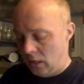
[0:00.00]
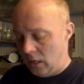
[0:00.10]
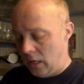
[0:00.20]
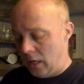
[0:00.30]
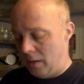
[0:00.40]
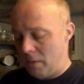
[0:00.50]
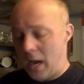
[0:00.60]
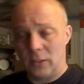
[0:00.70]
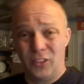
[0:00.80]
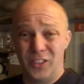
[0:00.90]

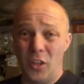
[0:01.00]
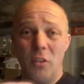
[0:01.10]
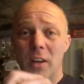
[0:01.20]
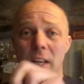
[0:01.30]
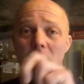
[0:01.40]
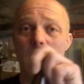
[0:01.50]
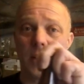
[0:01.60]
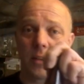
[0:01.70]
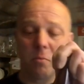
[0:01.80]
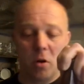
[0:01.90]
Don't really know
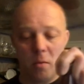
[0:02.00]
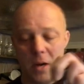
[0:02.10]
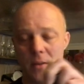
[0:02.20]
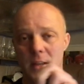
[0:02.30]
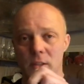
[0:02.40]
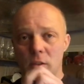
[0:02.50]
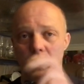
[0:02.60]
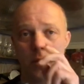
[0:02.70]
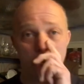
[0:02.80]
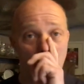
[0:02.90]
anything more about this
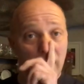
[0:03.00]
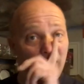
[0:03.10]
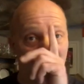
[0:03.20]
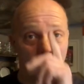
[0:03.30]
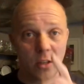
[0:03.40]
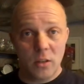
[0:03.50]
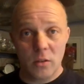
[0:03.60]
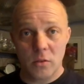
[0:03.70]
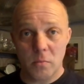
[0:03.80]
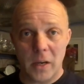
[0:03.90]
other than he
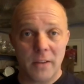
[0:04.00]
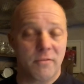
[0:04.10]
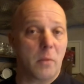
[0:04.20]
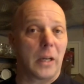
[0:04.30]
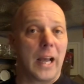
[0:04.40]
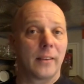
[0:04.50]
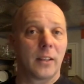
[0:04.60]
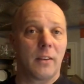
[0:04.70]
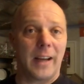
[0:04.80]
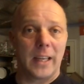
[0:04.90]
used my Fram Garden
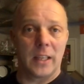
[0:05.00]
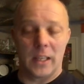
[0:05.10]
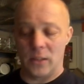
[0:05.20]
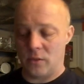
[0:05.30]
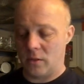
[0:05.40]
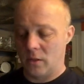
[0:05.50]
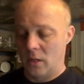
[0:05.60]
Kveik yeast.